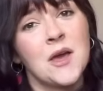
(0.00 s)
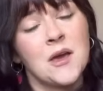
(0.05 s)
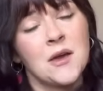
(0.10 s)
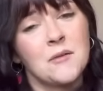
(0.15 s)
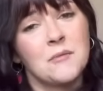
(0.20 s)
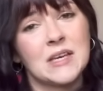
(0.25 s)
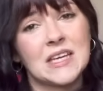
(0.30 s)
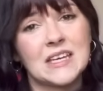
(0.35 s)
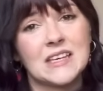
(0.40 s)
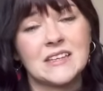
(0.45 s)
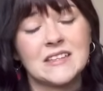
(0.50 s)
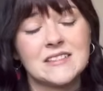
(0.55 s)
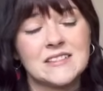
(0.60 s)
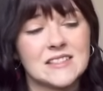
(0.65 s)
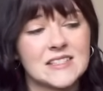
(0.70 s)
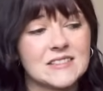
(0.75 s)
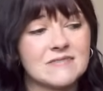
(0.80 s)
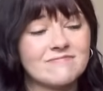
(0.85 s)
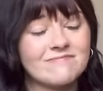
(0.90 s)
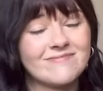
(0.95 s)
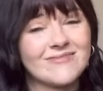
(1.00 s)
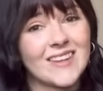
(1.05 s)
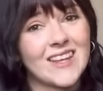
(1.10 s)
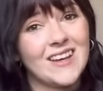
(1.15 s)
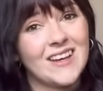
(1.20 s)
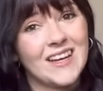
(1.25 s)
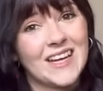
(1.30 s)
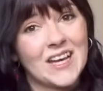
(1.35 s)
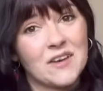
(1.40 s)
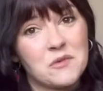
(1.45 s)
because
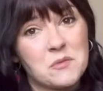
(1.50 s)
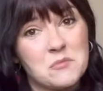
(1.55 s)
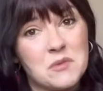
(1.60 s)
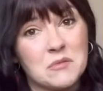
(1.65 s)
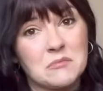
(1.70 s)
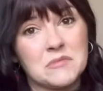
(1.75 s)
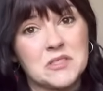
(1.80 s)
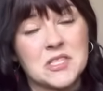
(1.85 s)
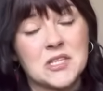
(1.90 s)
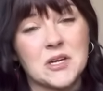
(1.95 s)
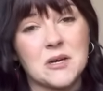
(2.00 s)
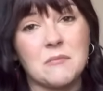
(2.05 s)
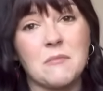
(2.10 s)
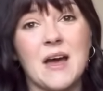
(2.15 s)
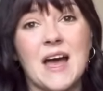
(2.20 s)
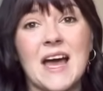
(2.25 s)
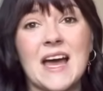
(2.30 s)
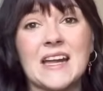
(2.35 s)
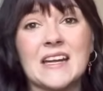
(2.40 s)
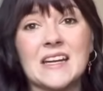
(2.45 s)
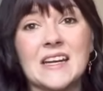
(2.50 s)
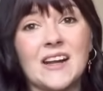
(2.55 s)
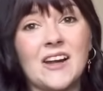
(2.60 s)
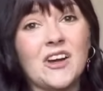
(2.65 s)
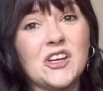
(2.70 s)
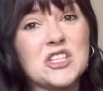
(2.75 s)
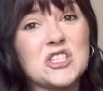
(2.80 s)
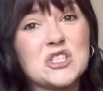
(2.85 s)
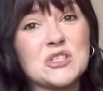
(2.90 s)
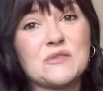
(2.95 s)
I have a mum tum and
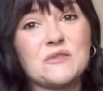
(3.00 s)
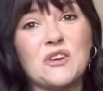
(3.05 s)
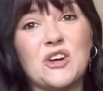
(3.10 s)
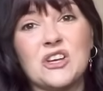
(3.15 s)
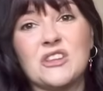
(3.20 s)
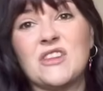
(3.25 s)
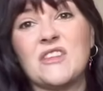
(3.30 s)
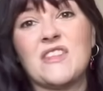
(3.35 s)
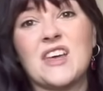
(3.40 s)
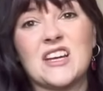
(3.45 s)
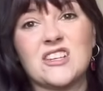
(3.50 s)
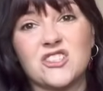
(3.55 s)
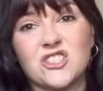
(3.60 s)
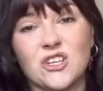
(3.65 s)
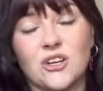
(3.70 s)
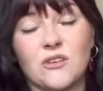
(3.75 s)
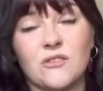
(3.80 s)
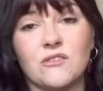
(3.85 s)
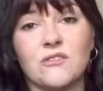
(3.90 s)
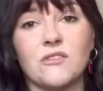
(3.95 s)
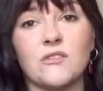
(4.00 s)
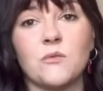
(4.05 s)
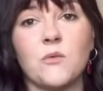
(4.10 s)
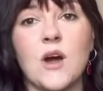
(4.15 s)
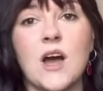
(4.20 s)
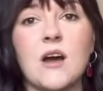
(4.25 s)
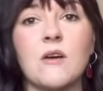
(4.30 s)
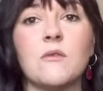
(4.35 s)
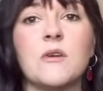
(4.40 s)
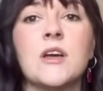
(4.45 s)
I just find that that shows as
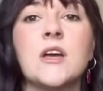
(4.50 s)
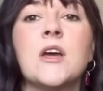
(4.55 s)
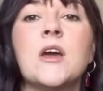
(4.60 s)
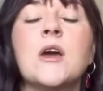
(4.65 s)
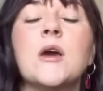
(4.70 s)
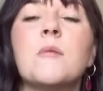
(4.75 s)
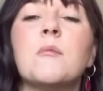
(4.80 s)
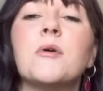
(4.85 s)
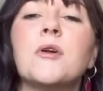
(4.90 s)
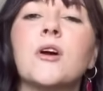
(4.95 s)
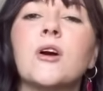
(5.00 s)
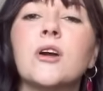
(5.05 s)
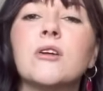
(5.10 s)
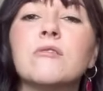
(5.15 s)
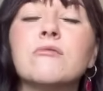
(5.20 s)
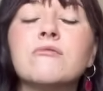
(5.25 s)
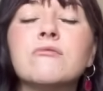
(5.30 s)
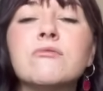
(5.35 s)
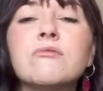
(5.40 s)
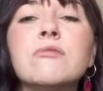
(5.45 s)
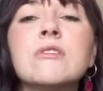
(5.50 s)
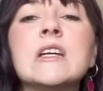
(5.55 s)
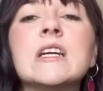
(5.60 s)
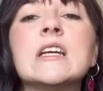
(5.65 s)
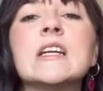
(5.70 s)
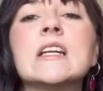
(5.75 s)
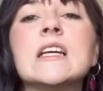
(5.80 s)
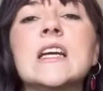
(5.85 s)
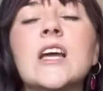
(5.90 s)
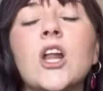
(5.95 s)
well. But I
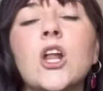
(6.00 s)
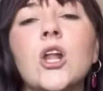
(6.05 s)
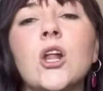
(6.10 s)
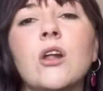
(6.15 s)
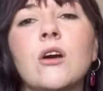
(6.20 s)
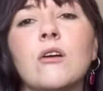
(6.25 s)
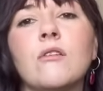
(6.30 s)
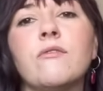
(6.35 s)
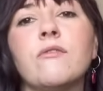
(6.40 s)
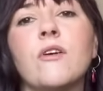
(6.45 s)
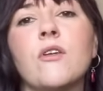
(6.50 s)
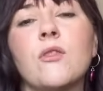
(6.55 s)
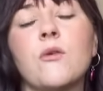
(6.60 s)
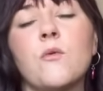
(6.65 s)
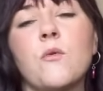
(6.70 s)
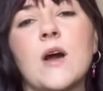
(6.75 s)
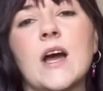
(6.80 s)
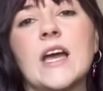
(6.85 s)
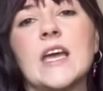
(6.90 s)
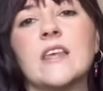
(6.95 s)
really love the way